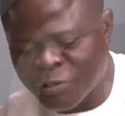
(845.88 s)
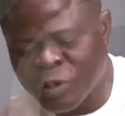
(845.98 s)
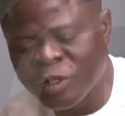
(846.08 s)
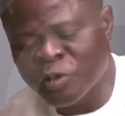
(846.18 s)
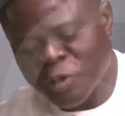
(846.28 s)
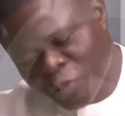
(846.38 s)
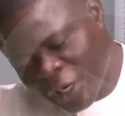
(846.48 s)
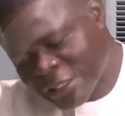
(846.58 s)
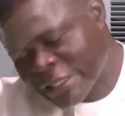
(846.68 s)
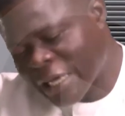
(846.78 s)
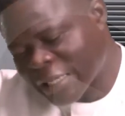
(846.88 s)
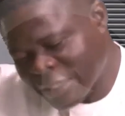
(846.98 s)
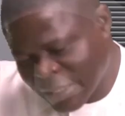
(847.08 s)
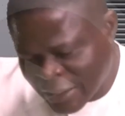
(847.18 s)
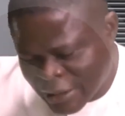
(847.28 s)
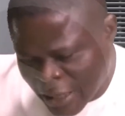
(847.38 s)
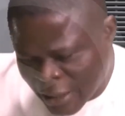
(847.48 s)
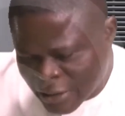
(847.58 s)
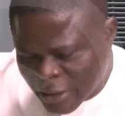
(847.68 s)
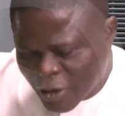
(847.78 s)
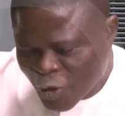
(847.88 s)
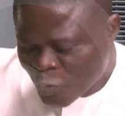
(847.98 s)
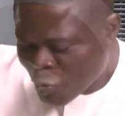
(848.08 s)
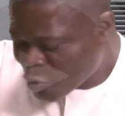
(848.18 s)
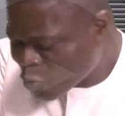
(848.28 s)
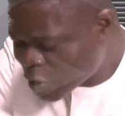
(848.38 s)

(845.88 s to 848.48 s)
You need to repatriate. They are settling that. But you